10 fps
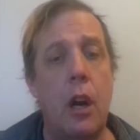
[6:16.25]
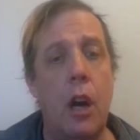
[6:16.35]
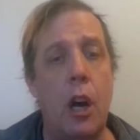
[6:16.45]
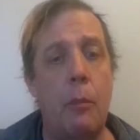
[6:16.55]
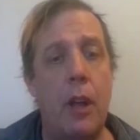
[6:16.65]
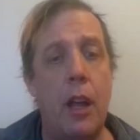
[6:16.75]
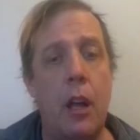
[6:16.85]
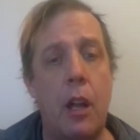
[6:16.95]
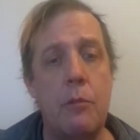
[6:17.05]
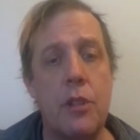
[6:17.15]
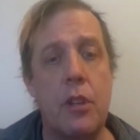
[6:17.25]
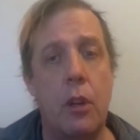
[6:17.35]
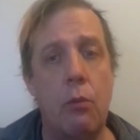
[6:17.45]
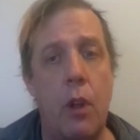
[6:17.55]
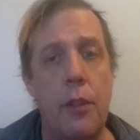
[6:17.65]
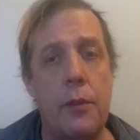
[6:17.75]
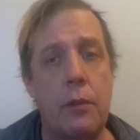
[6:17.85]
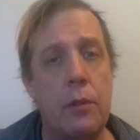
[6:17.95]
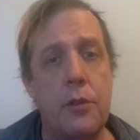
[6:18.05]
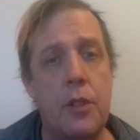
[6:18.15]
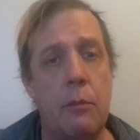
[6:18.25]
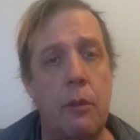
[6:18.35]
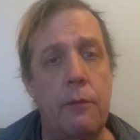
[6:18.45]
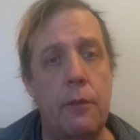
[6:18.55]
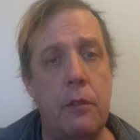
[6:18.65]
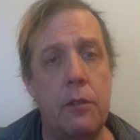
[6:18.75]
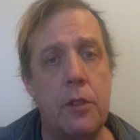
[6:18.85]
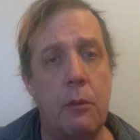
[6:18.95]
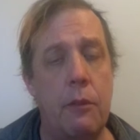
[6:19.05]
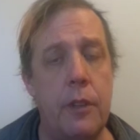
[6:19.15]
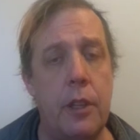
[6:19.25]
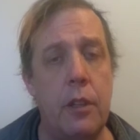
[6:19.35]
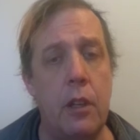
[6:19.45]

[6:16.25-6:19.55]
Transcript: Um, and I'm just going to run through some of some of it.